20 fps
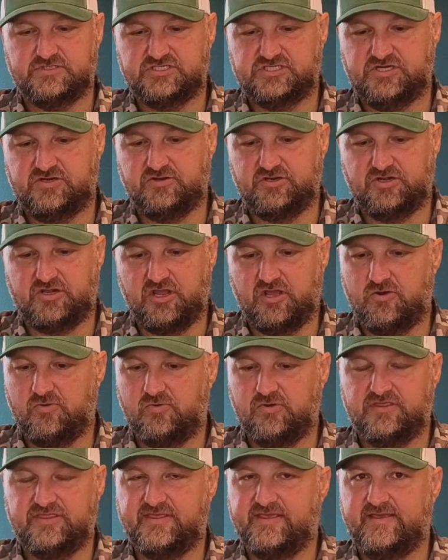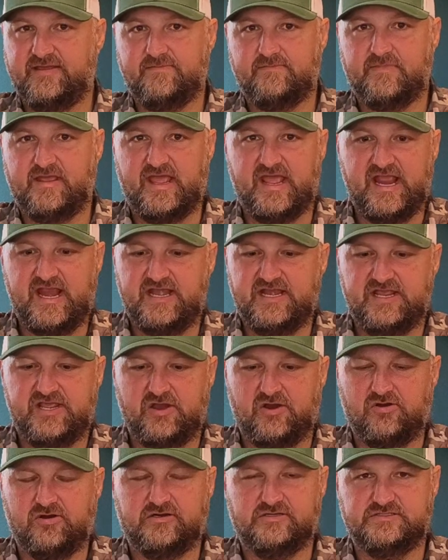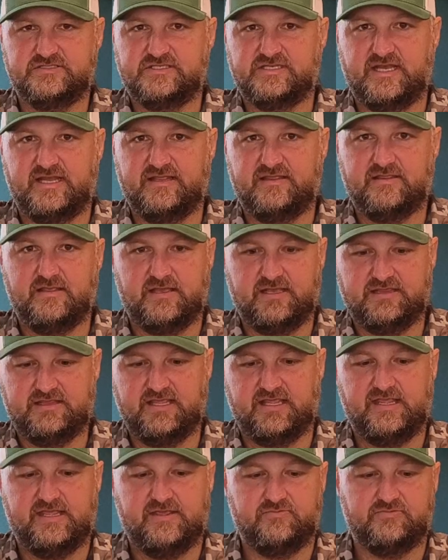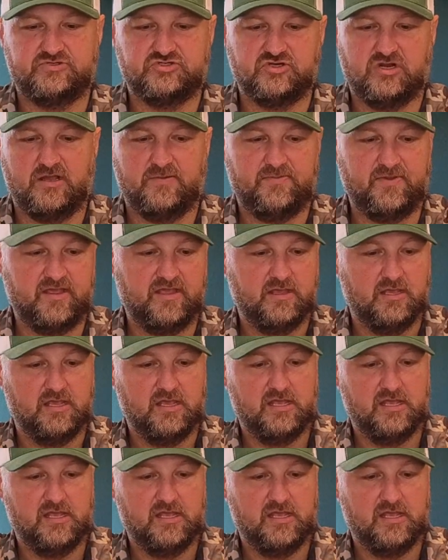shoot a doe with it, 80 yards. I think it would drop it.